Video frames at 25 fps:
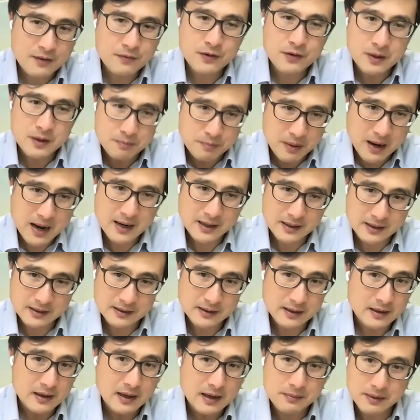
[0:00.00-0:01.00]
Every
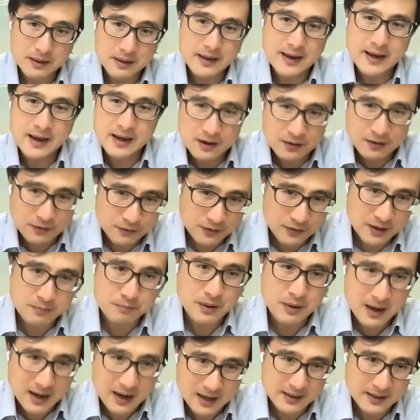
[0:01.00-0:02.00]
body,
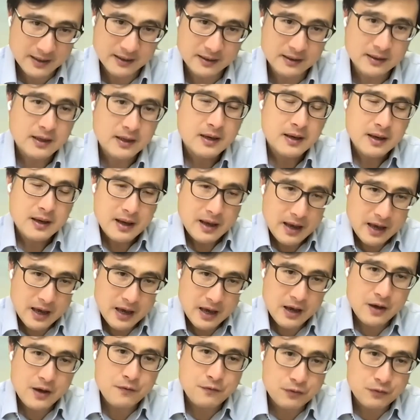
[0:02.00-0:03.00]

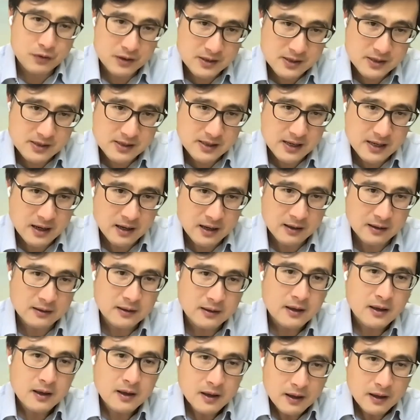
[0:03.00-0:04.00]
every
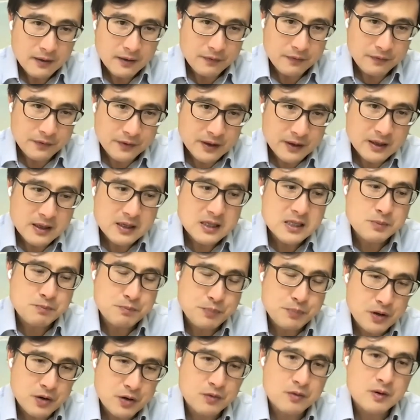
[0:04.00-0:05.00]
cell
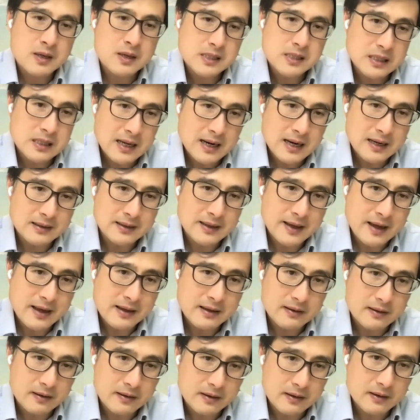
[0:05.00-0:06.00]
needs periods like
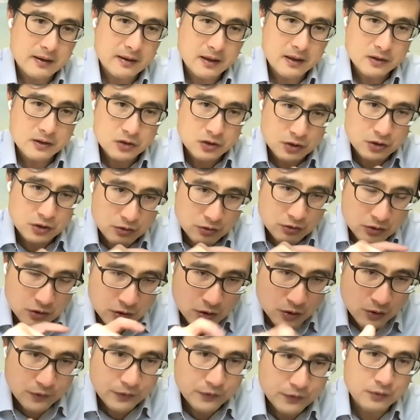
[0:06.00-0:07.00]
that to
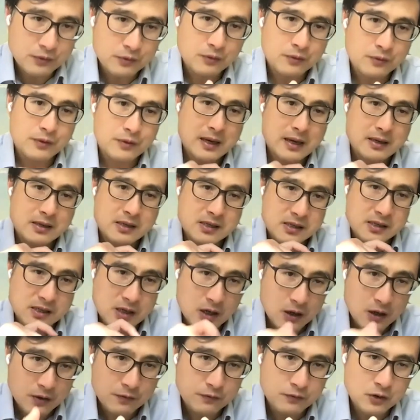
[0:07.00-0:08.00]
go through that
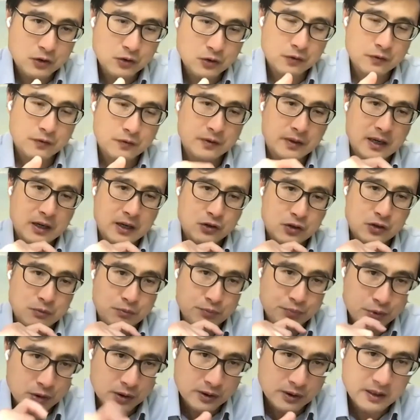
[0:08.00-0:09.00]

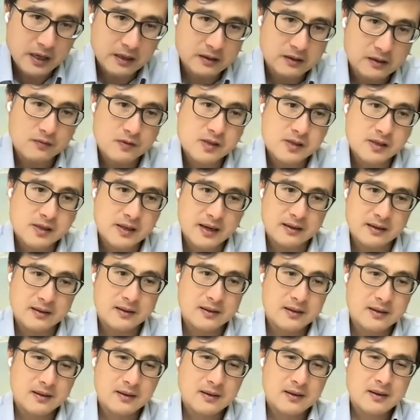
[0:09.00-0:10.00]
self-rejuvenation protective
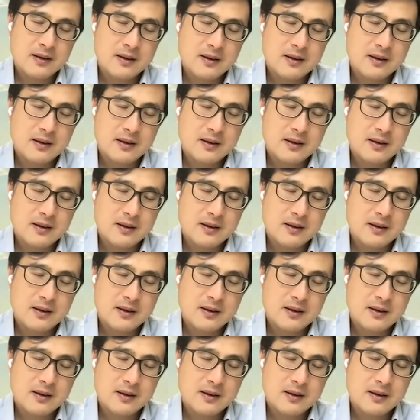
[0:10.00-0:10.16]
state.